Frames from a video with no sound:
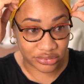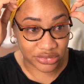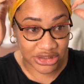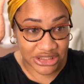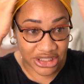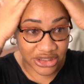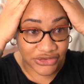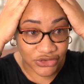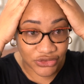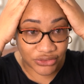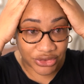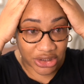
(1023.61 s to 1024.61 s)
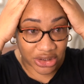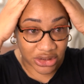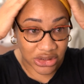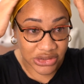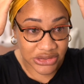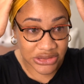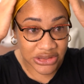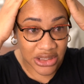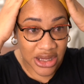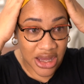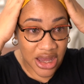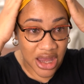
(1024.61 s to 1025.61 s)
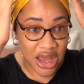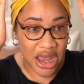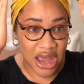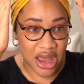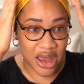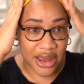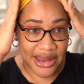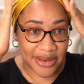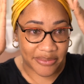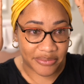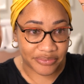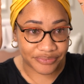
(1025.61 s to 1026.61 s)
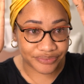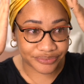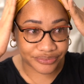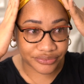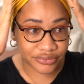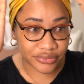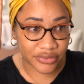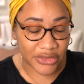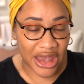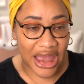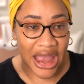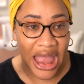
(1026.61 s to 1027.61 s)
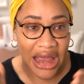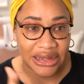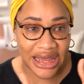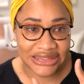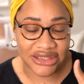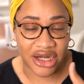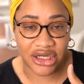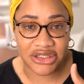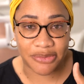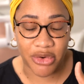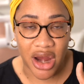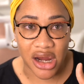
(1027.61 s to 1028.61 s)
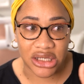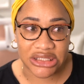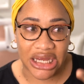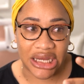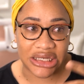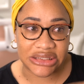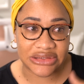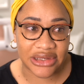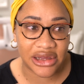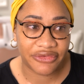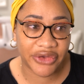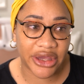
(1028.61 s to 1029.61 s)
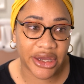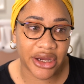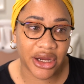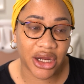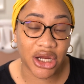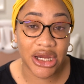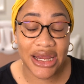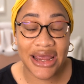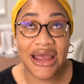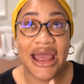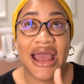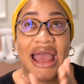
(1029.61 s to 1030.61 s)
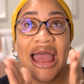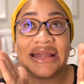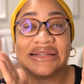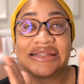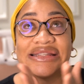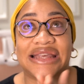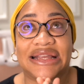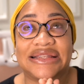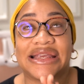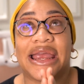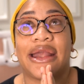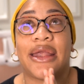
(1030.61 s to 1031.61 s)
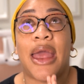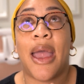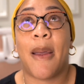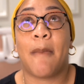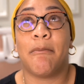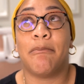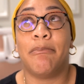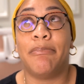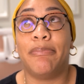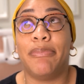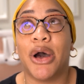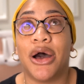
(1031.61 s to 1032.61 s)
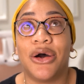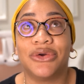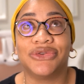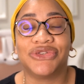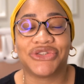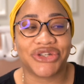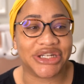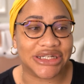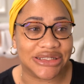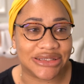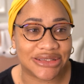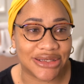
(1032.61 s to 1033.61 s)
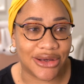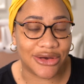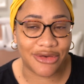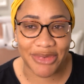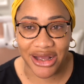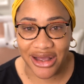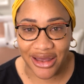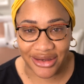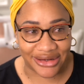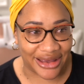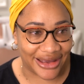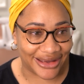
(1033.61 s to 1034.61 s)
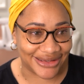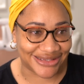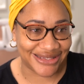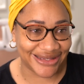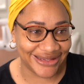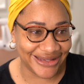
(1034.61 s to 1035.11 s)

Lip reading: It's heading to 2 years, and I started to prioritize self-care and setting boundaries. Oh my god, guys.